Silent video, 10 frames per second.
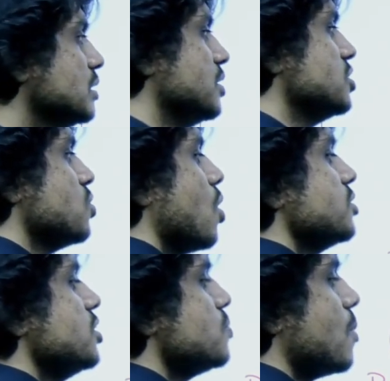These
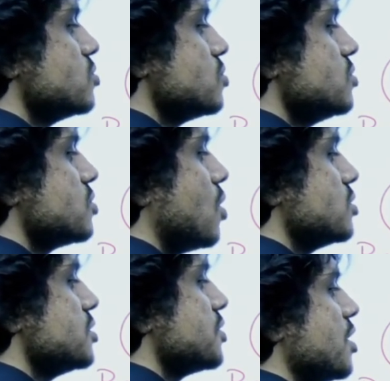northeast monsoons
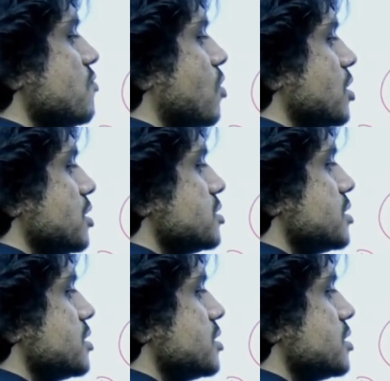causes rainfall in these